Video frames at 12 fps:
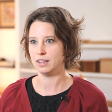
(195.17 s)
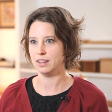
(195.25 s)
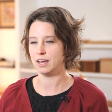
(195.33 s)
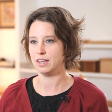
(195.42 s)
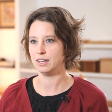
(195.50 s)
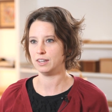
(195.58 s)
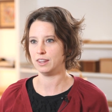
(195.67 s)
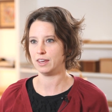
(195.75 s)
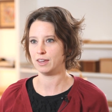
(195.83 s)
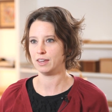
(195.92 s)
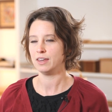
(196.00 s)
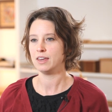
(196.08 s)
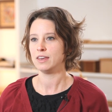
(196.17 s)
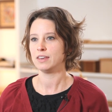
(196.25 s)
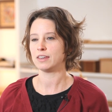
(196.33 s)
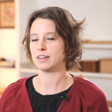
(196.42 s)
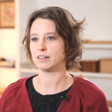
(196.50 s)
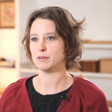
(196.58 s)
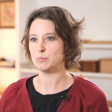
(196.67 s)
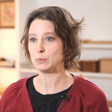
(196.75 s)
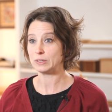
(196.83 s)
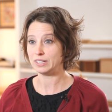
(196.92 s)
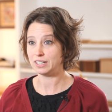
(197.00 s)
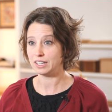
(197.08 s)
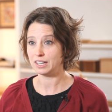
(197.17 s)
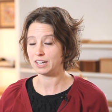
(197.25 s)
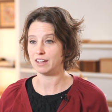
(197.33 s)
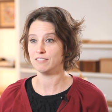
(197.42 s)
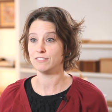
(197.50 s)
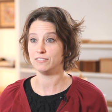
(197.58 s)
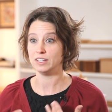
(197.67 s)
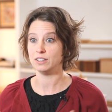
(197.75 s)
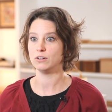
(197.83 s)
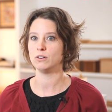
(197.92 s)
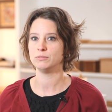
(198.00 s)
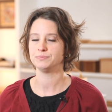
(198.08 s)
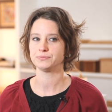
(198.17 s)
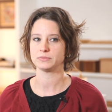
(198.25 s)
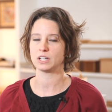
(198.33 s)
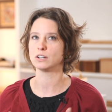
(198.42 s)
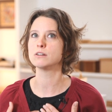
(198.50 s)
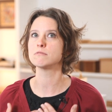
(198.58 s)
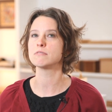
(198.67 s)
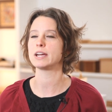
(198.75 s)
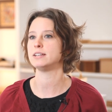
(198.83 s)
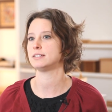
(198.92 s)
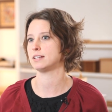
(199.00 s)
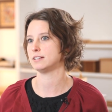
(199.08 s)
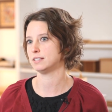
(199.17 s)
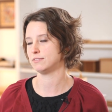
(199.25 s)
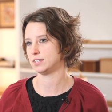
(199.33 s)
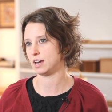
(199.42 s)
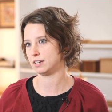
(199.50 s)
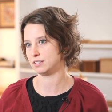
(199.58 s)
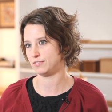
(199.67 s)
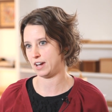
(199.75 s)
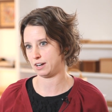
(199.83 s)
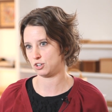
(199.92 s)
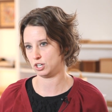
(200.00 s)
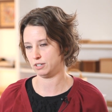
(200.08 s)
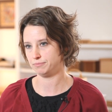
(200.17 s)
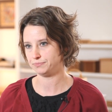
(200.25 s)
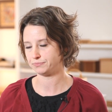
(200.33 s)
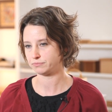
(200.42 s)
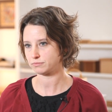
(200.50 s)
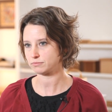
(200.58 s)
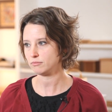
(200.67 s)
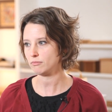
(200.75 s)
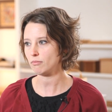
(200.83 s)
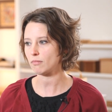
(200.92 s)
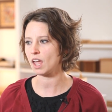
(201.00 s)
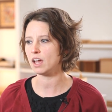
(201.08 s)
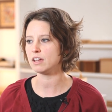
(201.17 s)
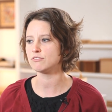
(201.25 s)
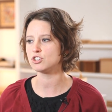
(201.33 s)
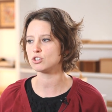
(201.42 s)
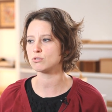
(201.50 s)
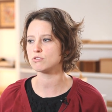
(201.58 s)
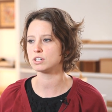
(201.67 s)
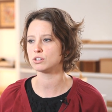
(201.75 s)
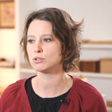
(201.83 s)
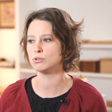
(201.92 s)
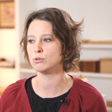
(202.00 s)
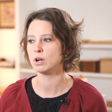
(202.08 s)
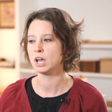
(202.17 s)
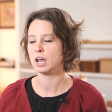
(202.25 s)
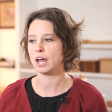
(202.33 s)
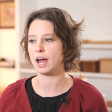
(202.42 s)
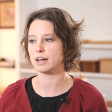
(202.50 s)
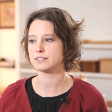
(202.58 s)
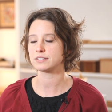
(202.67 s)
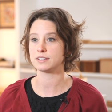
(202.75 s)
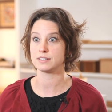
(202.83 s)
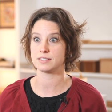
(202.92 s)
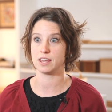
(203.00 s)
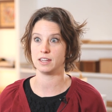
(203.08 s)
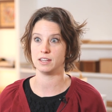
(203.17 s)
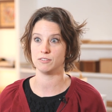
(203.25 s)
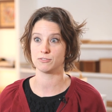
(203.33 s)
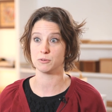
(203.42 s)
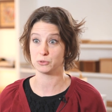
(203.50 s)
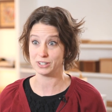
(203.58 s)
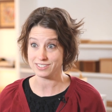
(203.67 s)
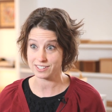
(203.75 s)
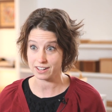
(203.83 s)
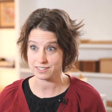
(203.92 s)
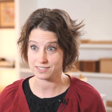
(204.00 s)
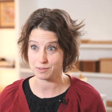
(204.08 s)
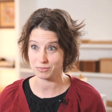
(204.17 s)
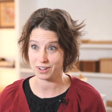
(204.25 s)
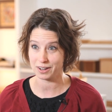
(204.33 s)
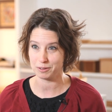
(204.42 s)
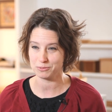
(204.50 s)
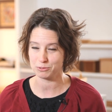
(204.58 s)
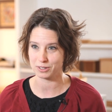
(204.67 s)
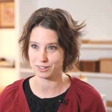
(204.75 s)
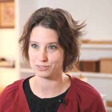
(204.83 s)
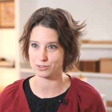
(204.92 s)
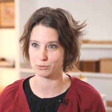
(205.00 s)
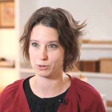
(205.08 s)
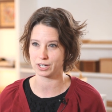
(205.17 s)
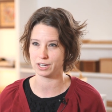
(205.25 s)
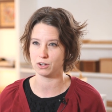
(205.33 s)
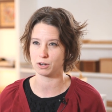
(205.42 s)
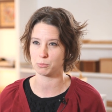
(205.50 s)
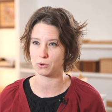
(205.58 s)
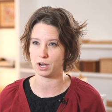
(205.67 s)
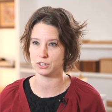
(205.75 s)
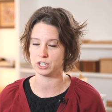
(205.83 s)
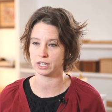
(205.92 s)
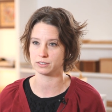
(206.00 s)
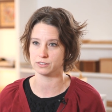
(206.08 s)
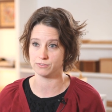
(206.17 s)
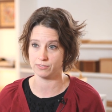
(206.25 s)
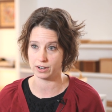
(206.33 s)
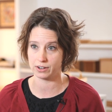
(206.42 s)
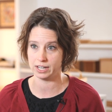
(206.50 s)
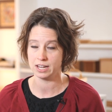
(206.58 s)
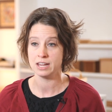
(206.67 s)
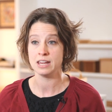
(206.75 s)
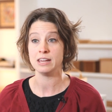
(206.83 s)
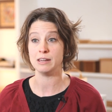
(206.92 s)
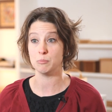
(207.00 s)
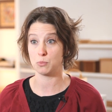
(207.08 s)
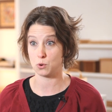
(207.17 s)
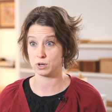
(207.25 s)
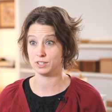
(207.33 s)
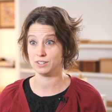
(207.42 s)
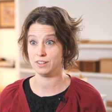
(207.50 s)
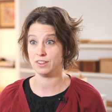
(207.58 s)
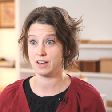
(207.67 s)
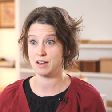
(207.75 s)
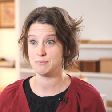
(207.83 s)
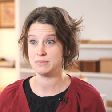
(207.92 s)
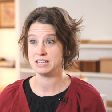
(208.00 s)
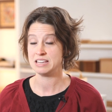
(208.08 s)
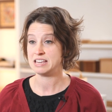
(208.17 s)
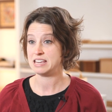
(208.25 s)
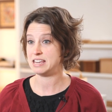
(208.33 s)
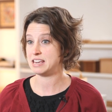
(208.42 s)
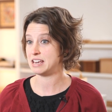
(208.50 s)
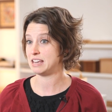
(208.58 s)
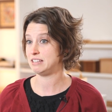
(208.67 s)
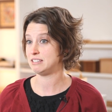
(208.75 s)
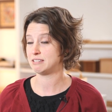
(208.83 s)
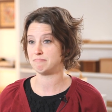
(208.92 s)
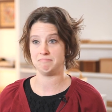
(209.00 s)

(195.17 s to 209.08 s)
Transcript: then they can complete it and feel a great sense of satisfaction. I have children who ask to stay in from recess sometimes because they're working on a project that's very important to them and